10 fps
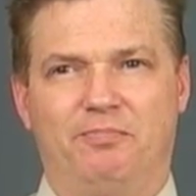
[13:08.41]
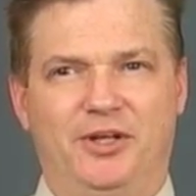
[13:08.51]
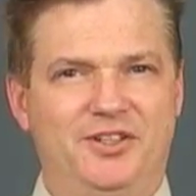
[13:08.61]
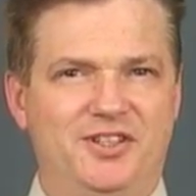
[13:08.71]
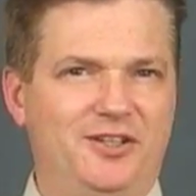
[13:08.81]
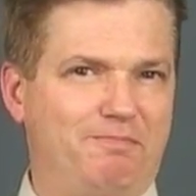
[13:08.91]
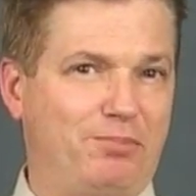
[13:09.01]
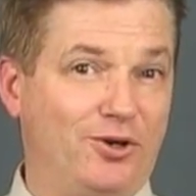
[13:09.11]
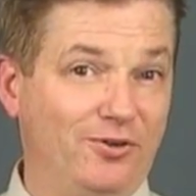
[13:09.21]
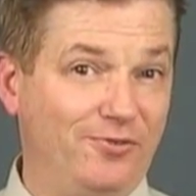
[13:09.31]
But it's not a
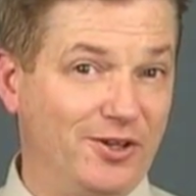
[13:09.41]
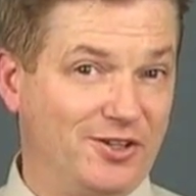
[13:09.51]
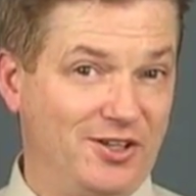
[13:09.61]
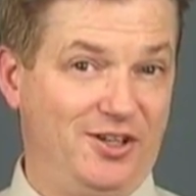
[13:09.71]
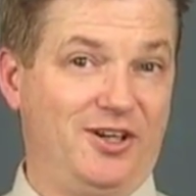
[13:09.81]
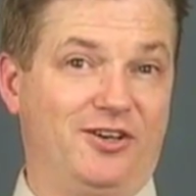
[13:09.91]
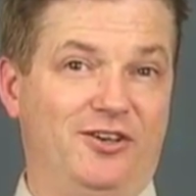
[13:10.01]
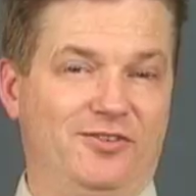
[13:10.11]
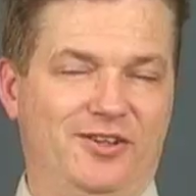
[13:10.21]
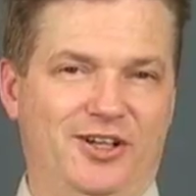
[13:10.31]
perfect
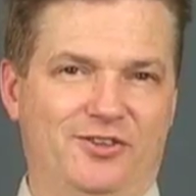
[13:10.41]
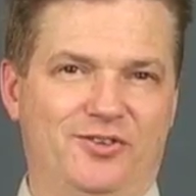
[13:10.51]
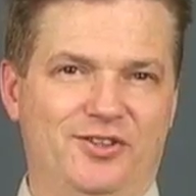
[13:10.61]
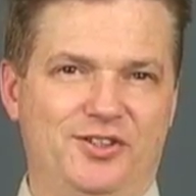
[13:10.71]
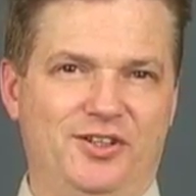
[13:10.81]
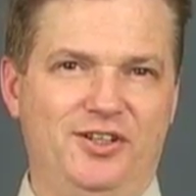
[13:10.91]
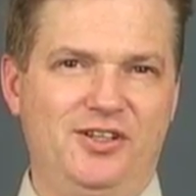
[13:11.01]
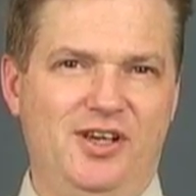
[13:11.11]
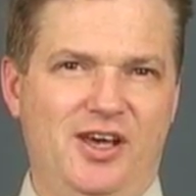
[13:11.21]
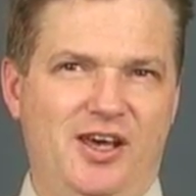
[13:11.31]
conductor of electricity.